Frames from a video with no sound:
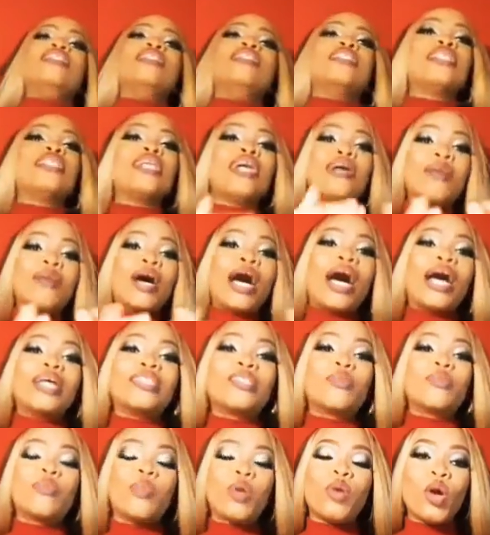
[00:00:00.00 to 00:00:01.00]
the name
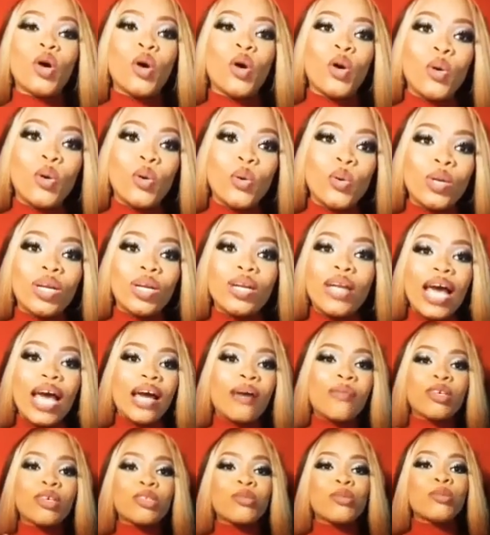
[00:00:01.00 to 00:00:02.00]
has blown.
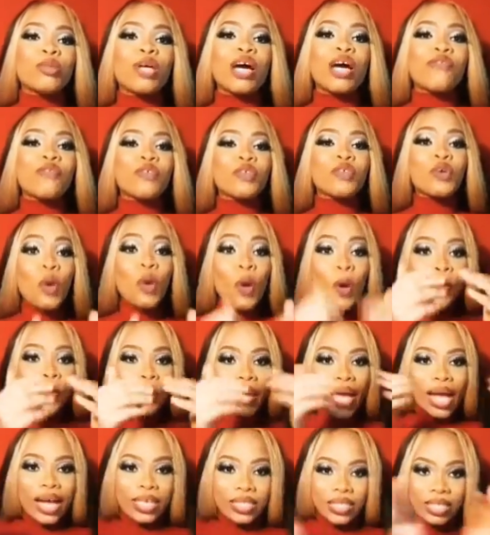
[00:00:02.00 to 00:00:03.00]
Like, most people don't even know
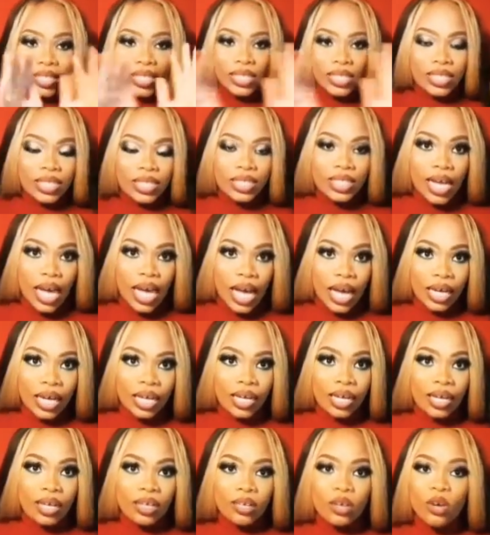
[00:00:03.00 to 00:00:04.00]
me as Jessica
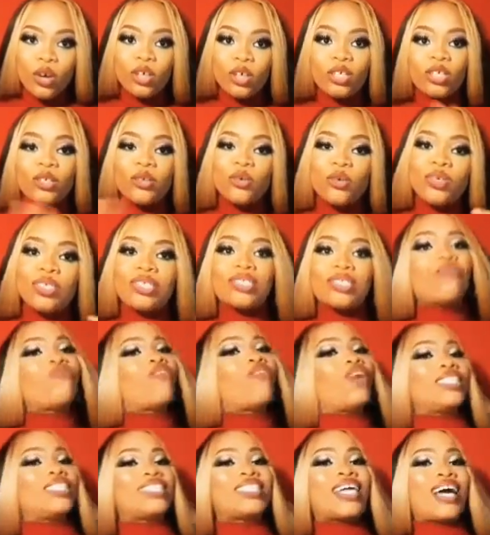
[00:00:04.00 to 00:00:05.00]
again. All they know is
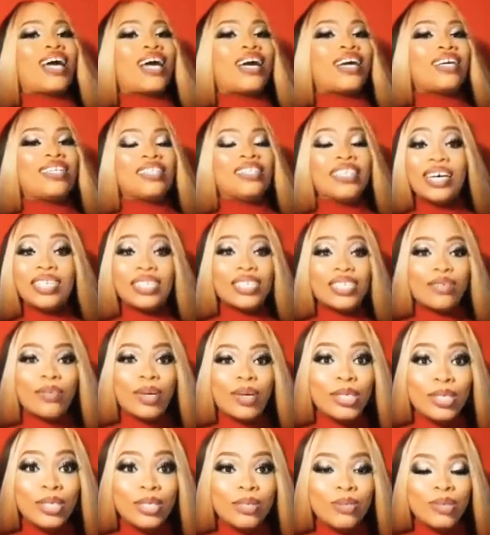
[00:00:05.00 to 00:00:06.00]
Fanta. That's, like,
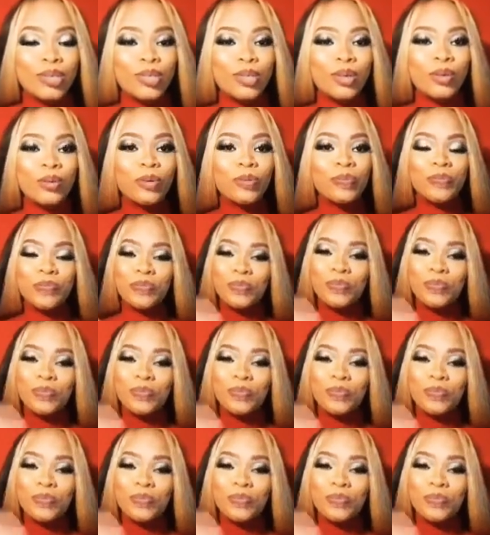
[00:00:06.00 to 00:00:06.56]
my name, so...